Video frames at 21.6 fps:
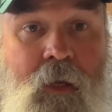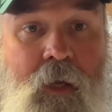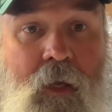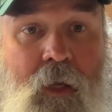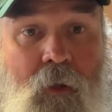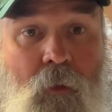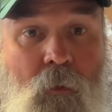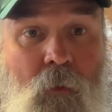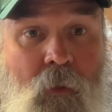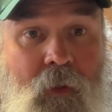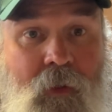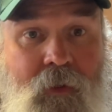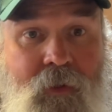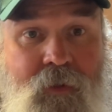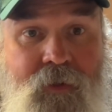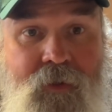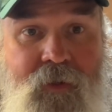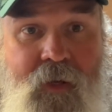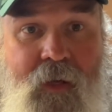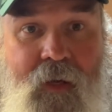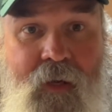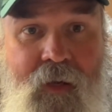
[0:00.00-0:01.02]
it
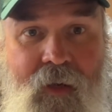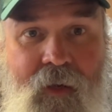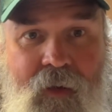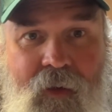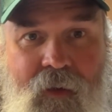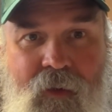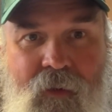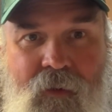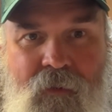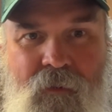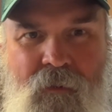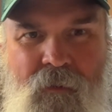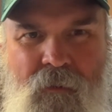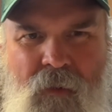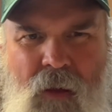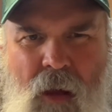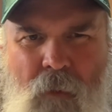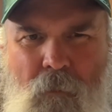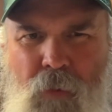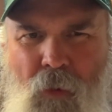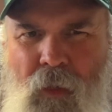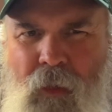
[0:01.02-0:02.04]
was, I
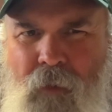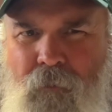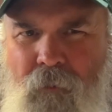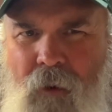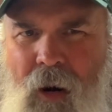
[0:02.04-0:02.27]
believe,